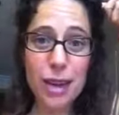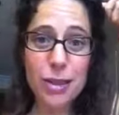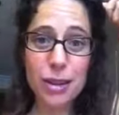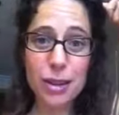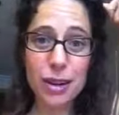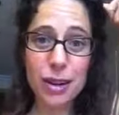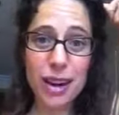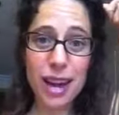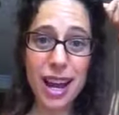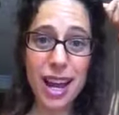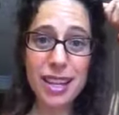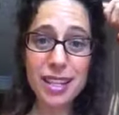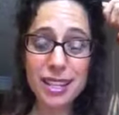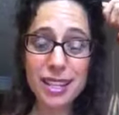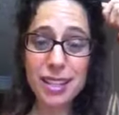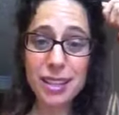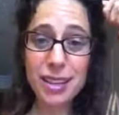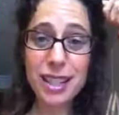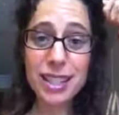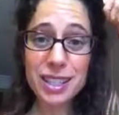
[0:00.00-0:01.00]
other. I
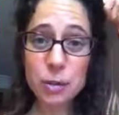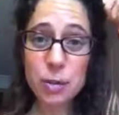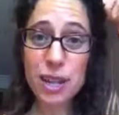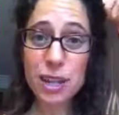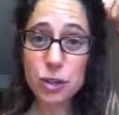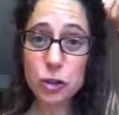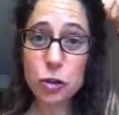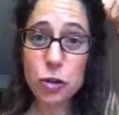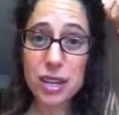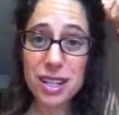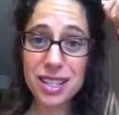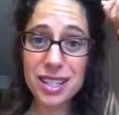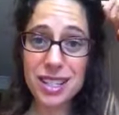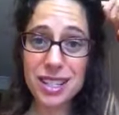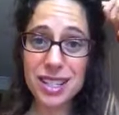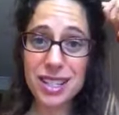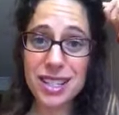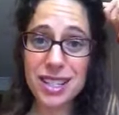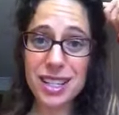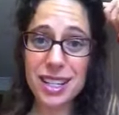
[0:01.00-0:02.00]
still get to make
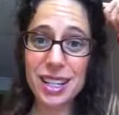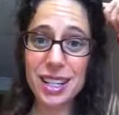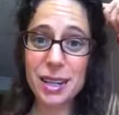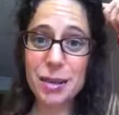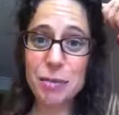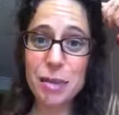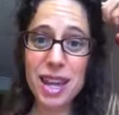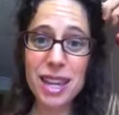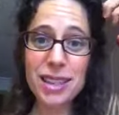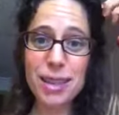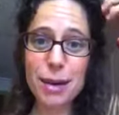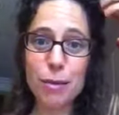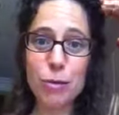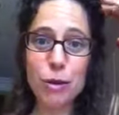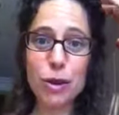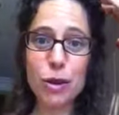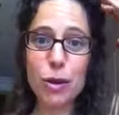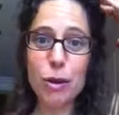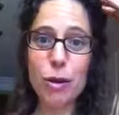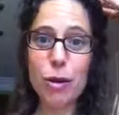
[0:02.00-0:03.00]
choices, and I can make them
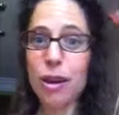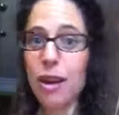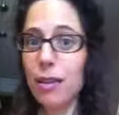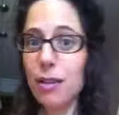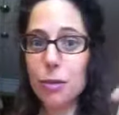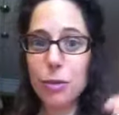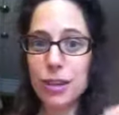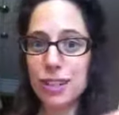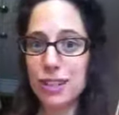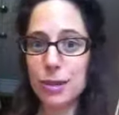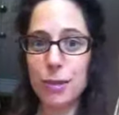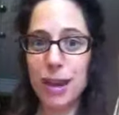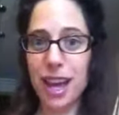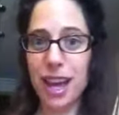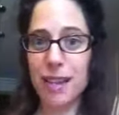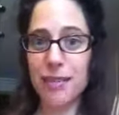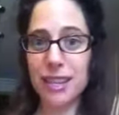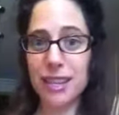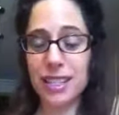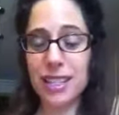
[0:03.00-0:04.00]
with all the wisdom I
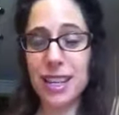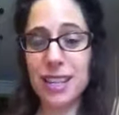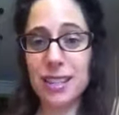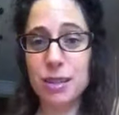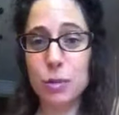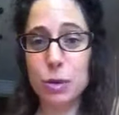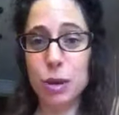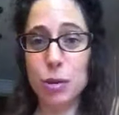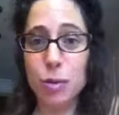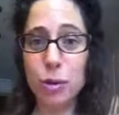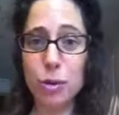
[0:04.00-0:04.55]
have accessible.